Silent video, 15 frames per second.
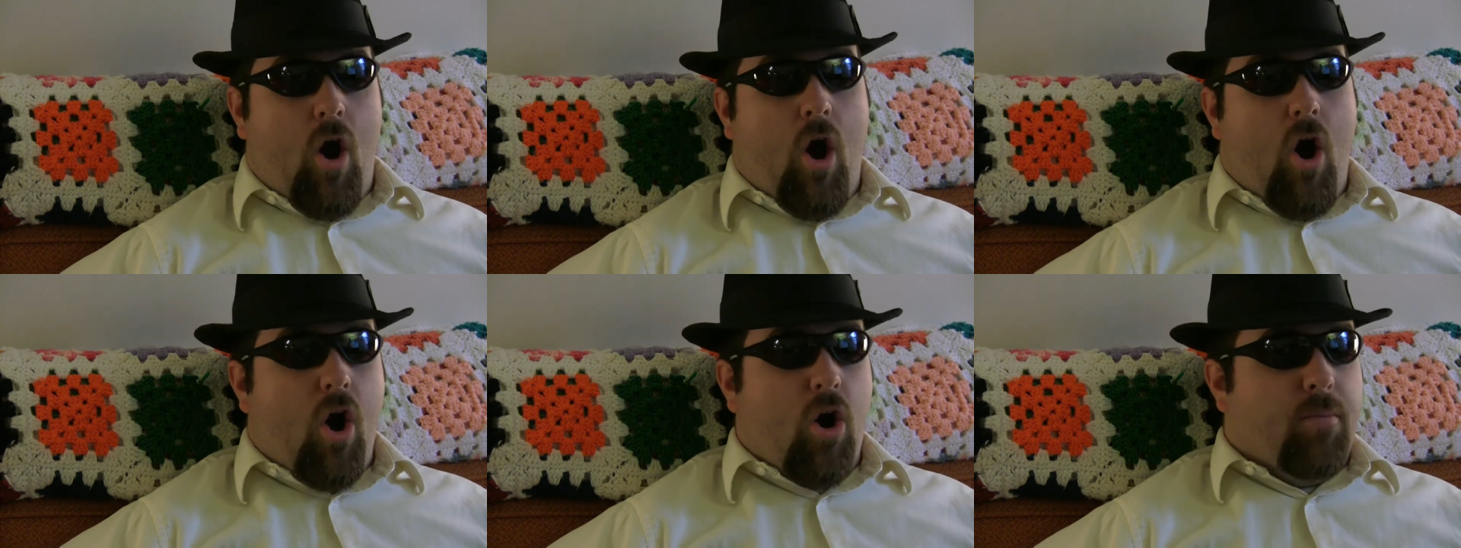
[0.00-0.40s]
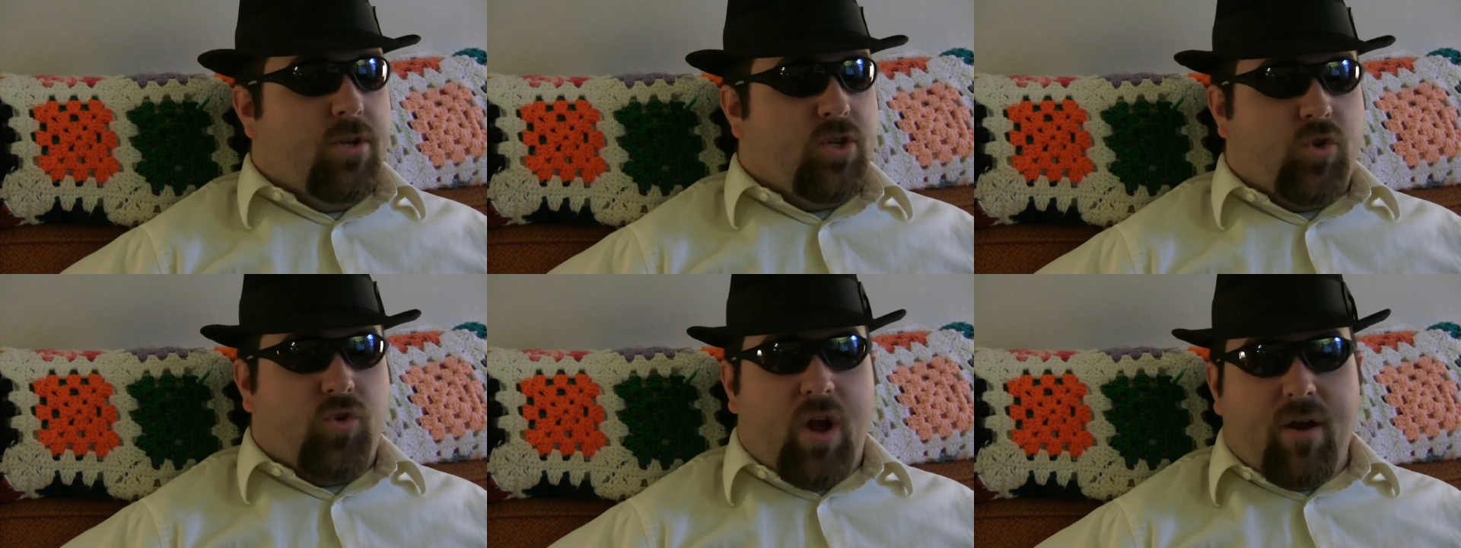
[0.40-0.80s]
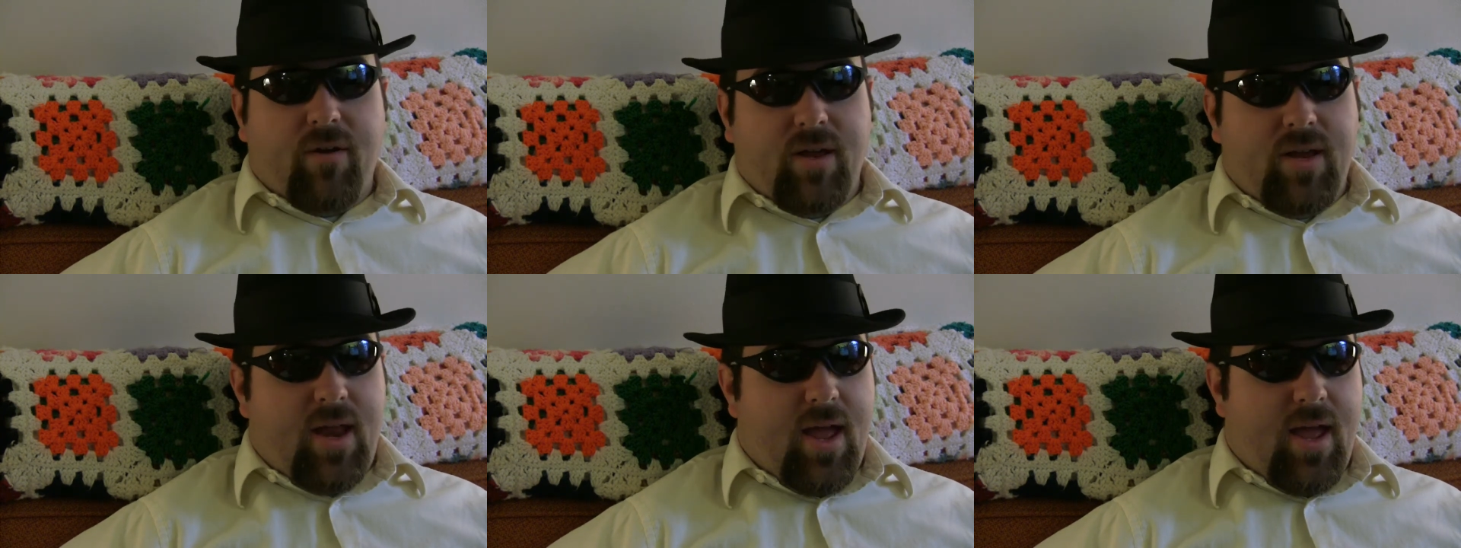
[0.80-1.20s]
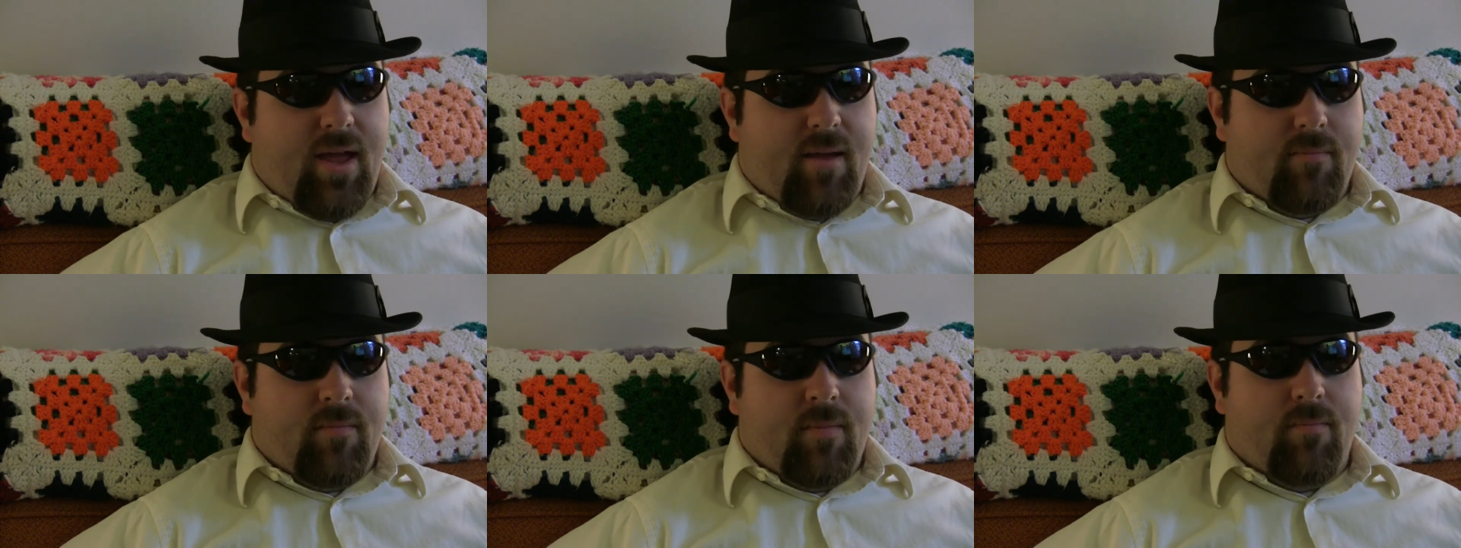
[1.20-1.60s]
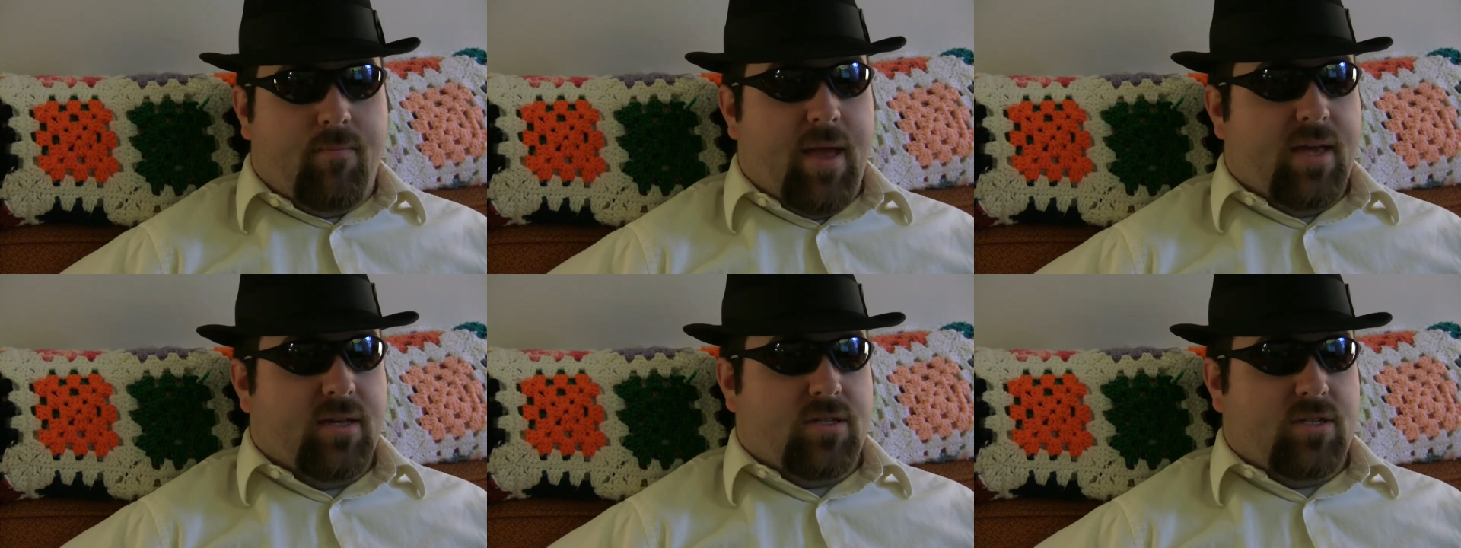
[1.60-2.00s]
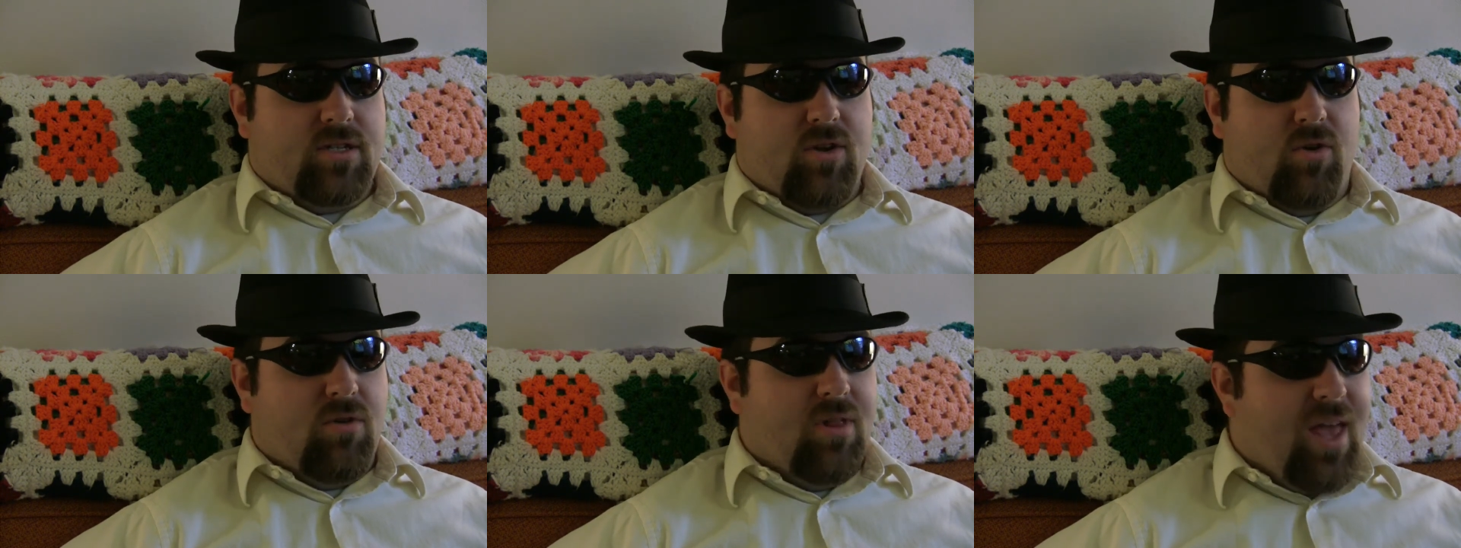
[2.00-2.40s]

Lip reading: arbitrary name based solely